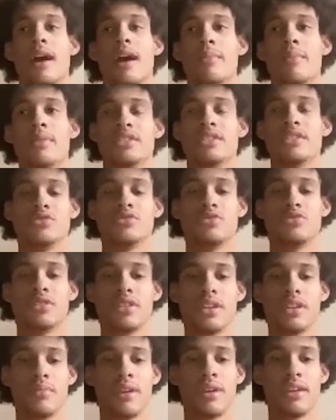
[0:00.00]
just
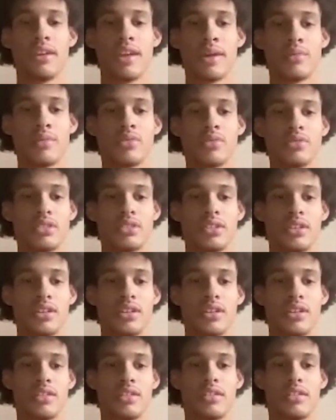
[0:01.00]
really being able
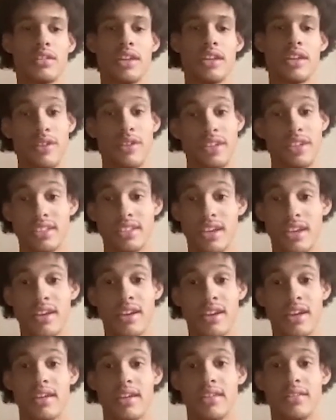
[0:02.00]
to get rest that
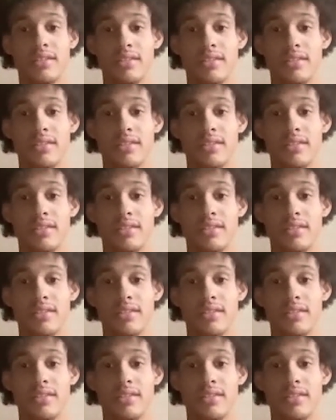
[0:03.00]
night